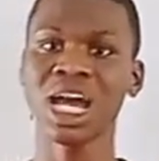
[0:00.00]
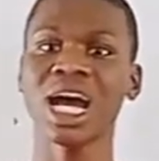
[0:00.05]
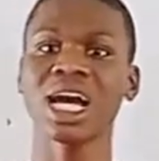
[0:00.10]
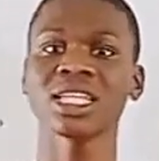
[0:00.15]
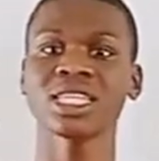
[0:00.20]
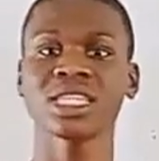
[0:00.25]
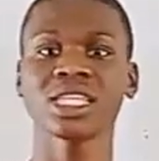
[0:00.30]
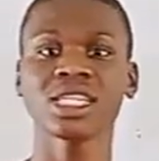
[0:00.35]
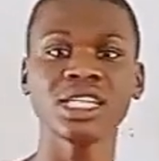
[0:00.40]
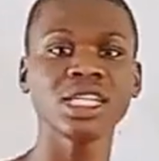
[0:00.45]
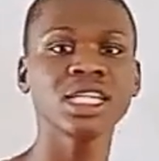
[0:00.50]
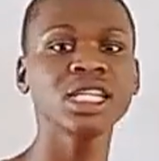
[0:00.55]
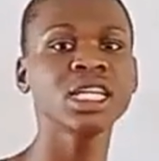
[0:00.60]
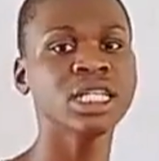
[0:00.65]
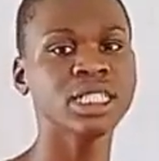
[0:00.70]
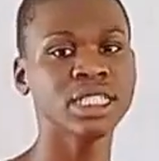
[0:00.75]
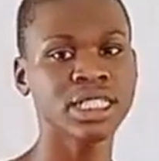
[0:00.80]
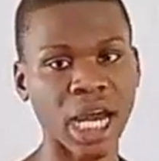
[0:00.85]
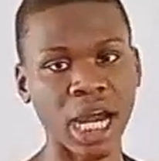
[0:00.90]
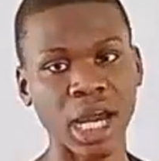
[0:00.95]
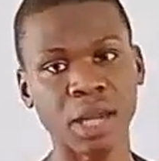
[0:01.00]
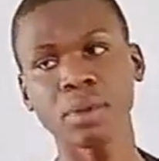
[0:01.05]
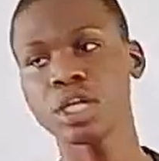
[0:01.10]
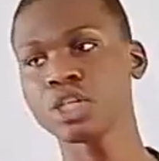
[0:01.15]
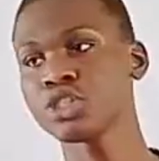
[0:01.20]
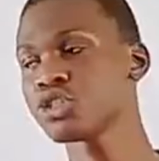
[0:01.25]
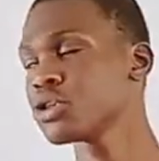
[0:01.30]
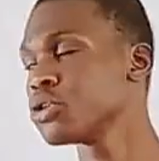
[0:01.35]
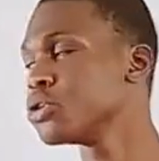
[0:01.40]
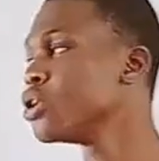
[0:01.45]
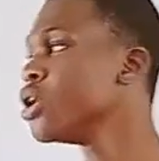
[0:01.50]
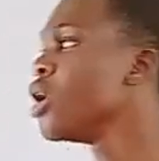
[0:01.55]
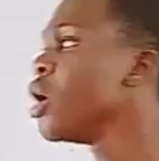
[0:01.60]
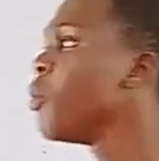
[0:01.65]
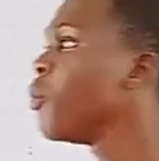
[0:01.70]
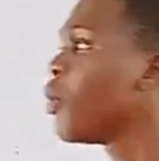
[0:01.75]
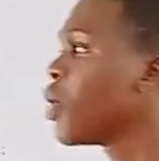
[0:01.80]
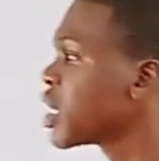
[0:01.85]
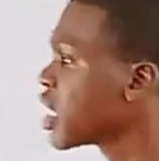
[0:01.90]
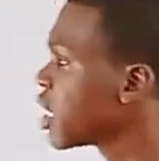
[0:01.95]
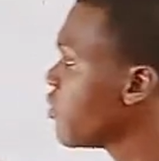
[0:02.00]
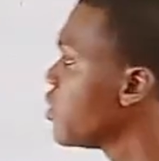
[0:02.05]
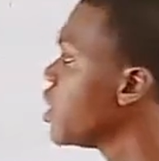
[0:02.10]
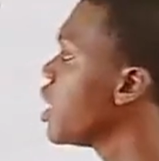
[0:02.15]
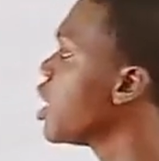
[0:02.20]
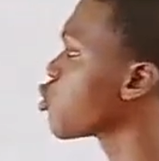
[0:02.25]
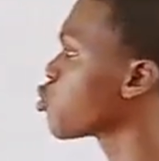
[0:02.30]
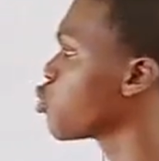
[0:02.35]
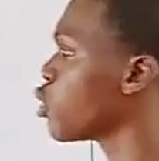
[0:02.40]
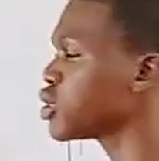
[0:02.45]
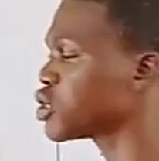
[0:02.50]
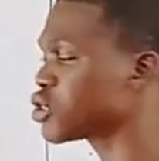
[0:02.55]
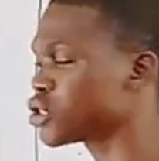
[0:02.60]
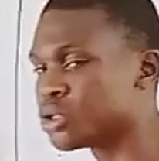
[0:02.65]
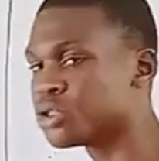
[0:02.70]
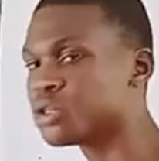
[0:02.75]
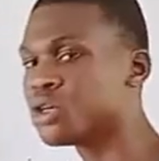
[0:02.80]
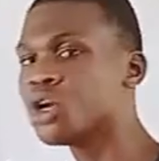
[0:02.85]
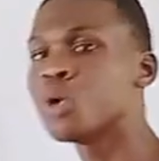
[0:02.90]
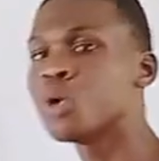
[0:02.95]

and 3 dimension. But given a question,